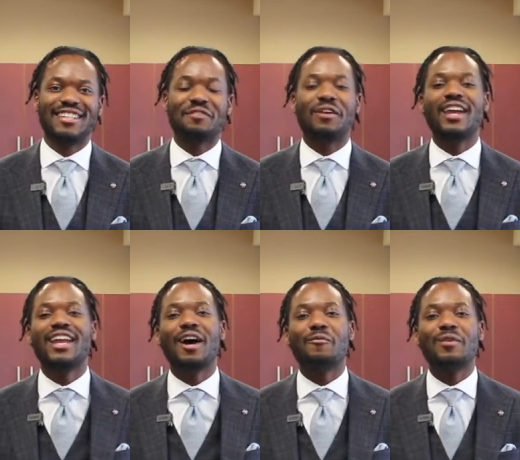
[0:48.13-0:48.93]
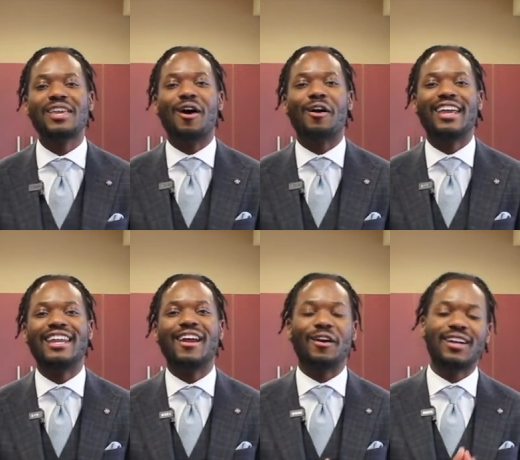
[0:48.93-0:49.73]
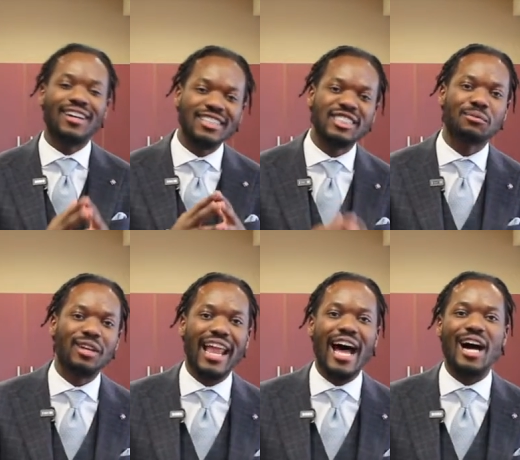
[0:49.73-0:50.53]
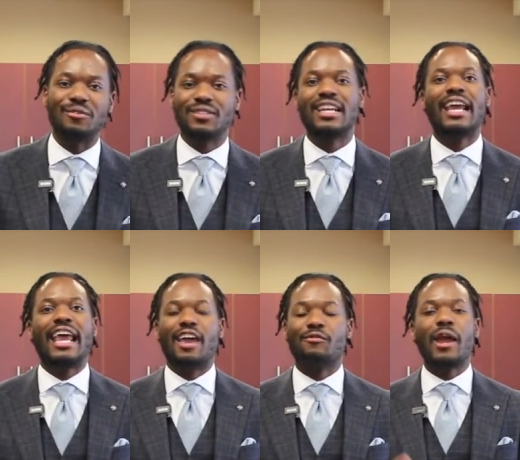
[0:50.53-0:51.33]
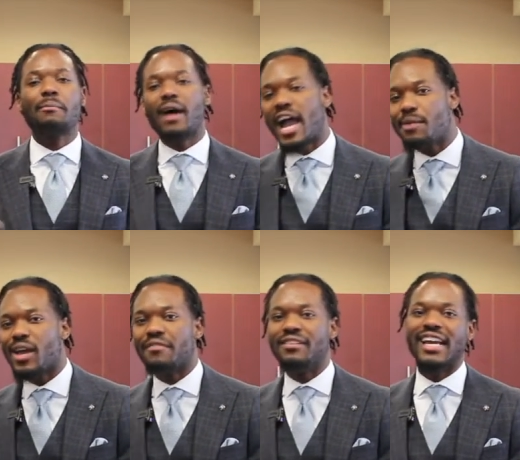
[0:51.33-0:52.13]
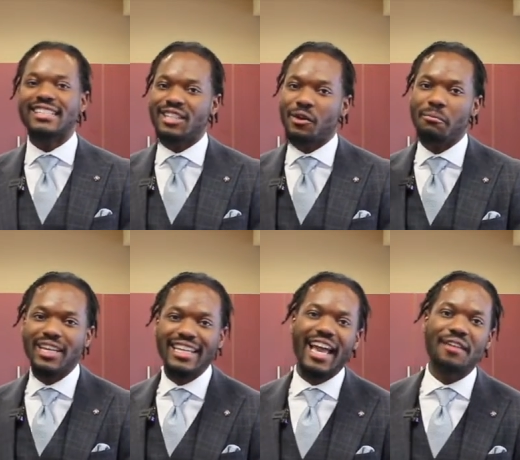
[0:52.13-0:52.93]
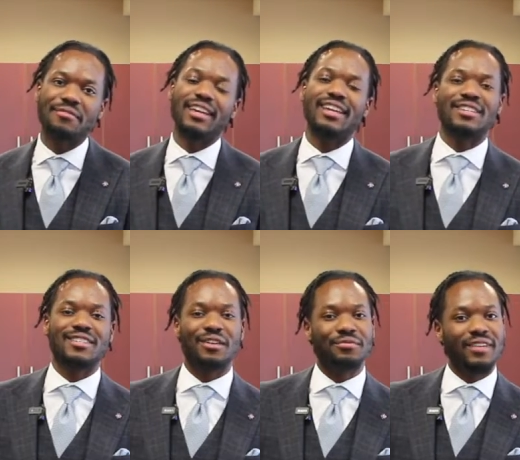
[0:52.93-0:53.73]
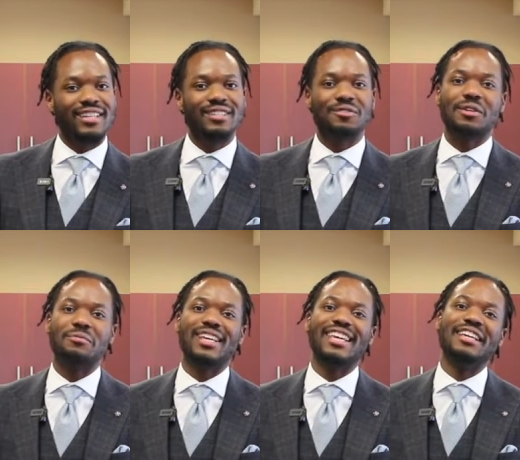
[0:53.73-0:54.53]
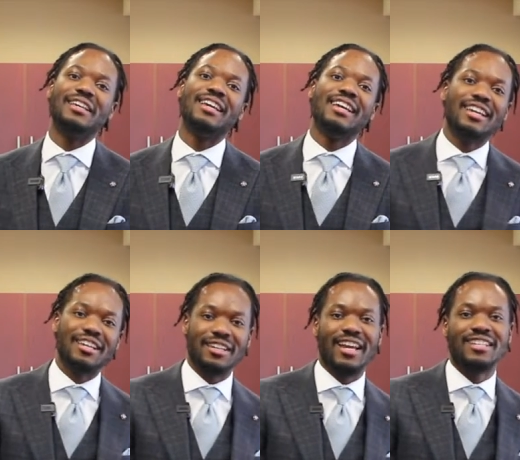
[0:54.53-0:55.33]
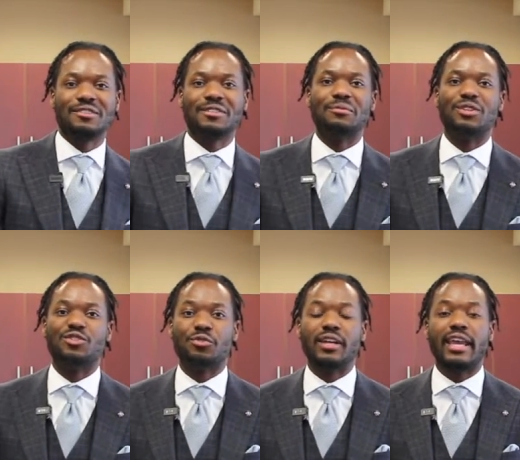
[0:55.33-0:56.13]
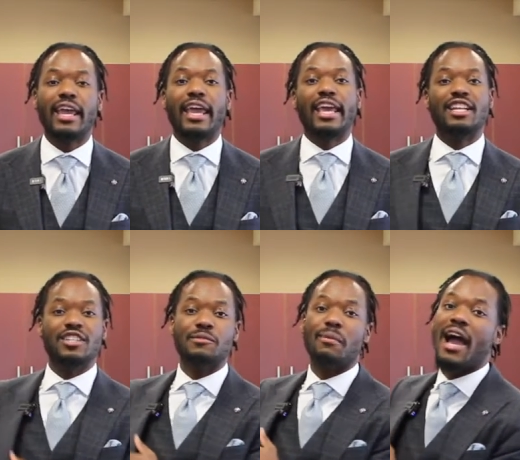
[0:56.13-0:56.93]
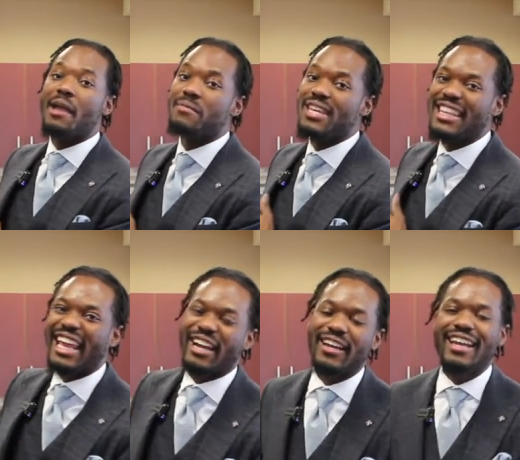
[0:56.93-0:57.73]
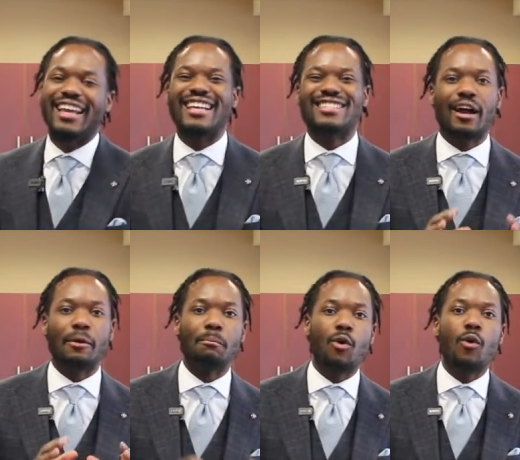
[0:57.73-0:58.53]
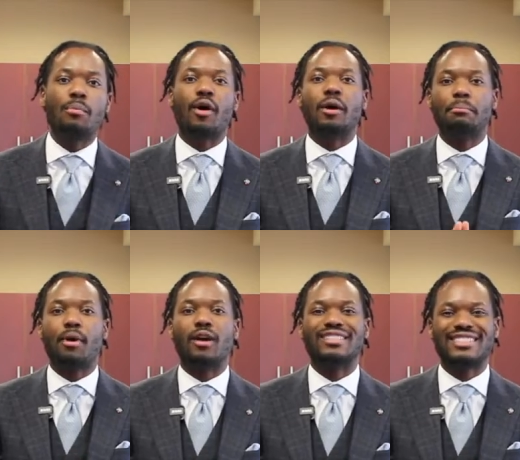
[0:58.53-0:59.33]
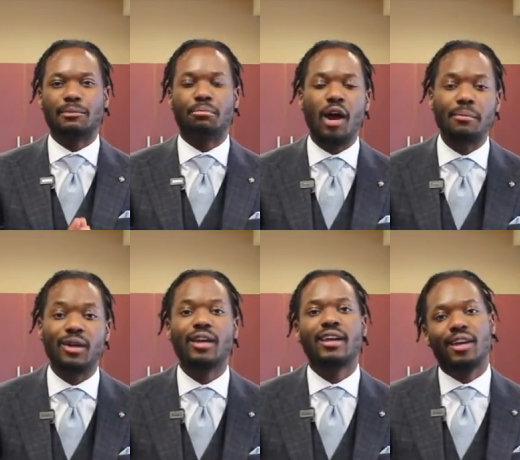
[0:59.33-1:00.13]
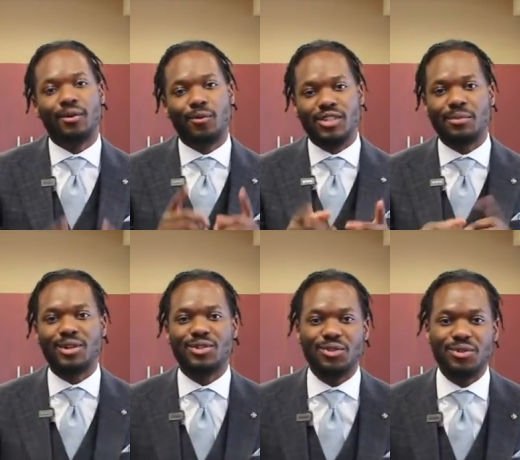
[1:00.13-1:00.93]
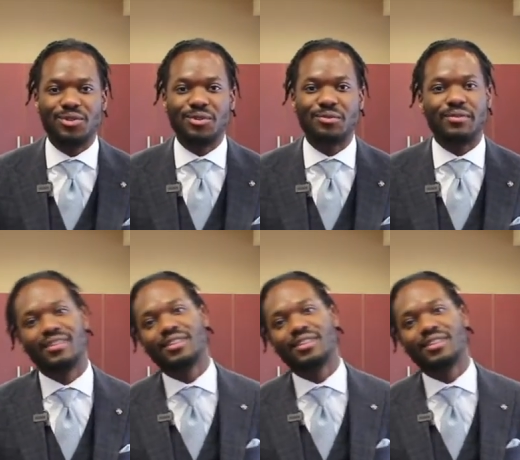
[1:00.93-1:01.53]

Right now, we are in our customer lounge. And right behind, we have a nice little mini cafe. Get yourself a nice little something to eat a nice little something to drink. And just behind me there is our Mopar parts department, which I'm gonna show you soon.